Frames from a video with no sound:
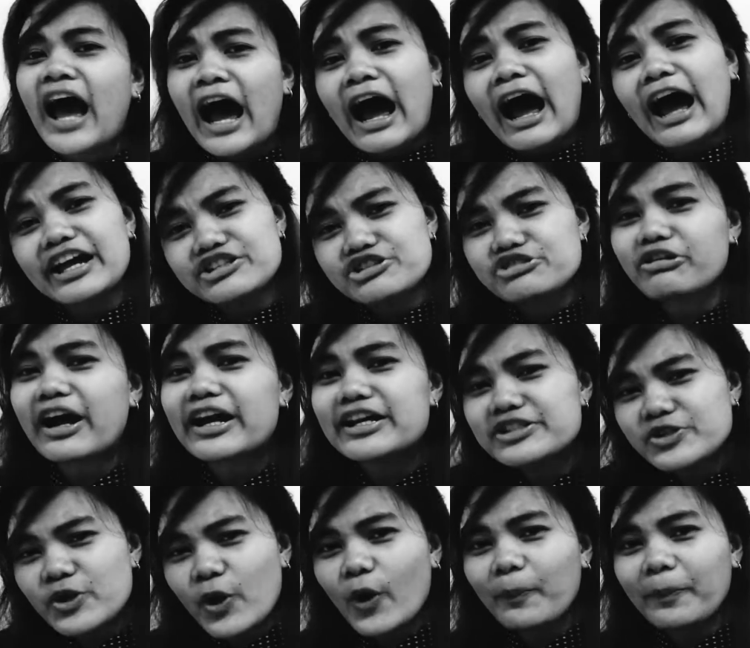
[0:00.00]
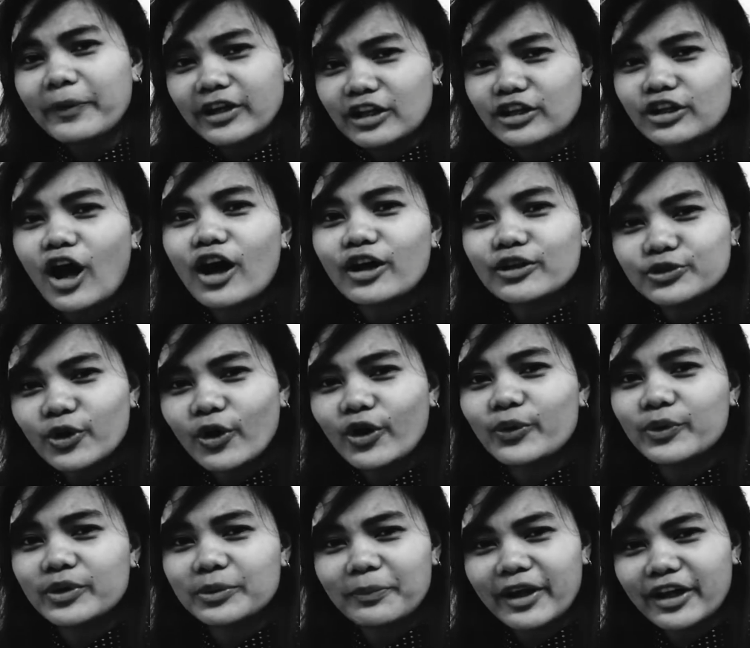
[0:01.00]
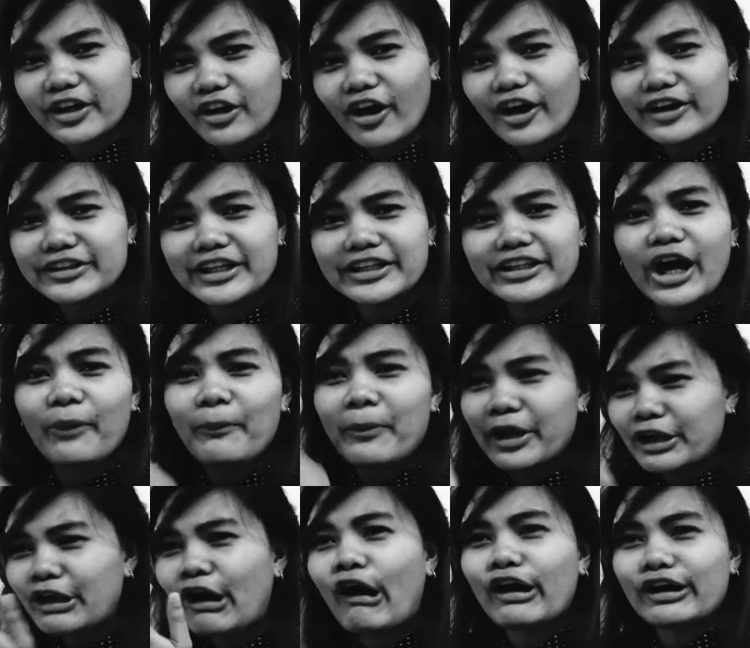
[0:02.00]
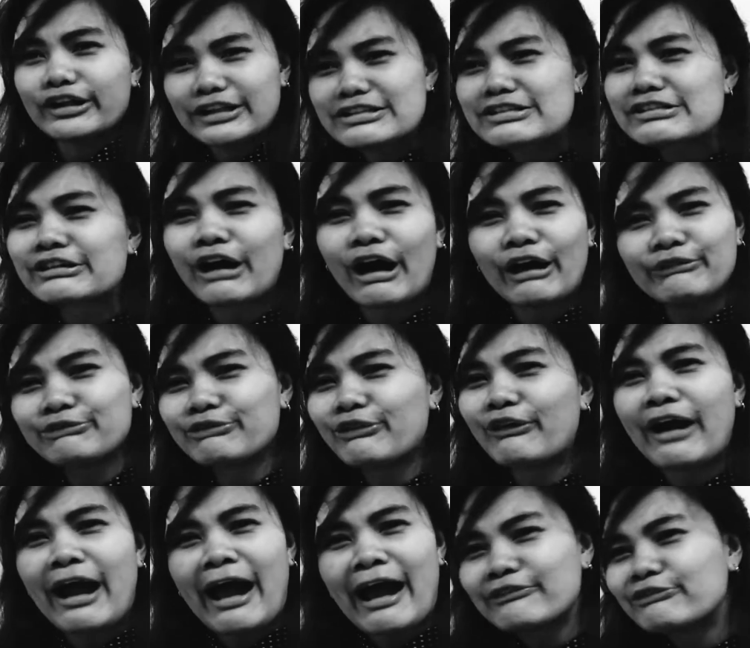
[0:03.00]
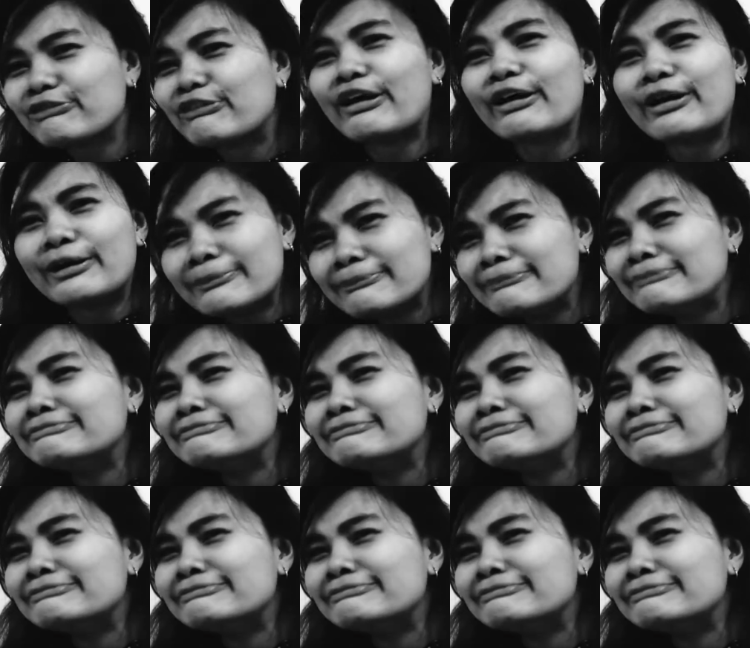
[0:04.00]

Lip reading: I tried to open a locked door with my card and now my card is gone forever.